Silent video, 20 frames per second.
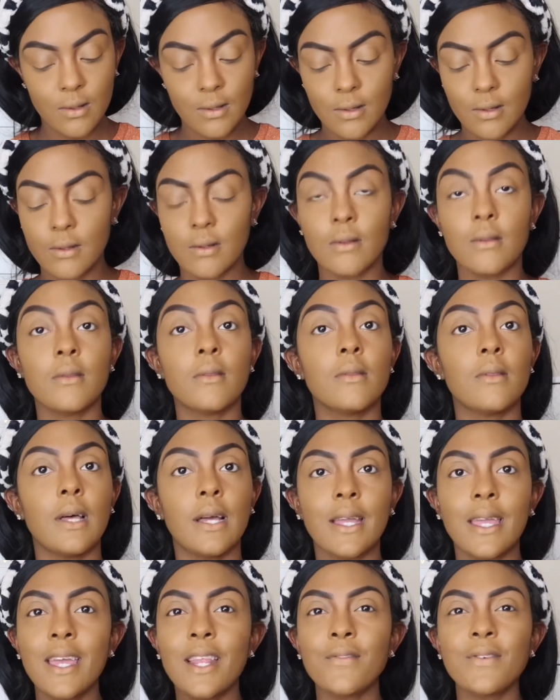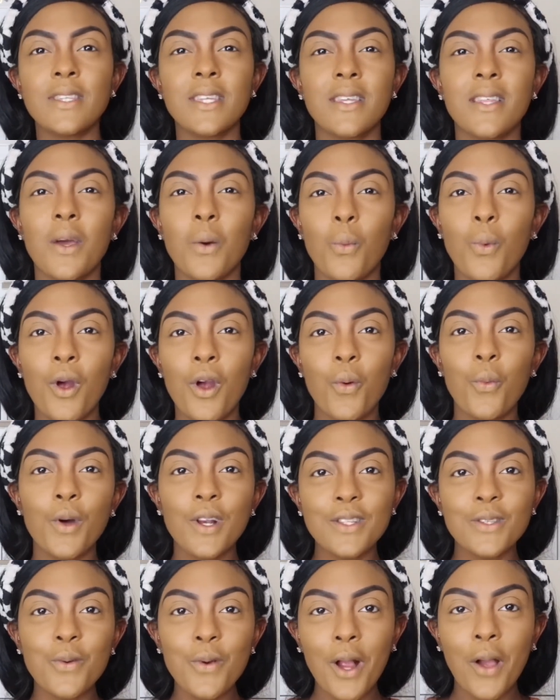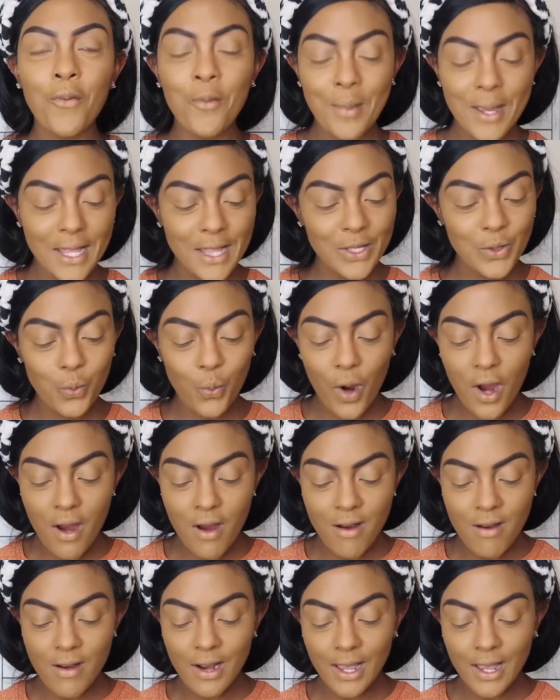Look, I can't even say that word. What is going on with me in this word?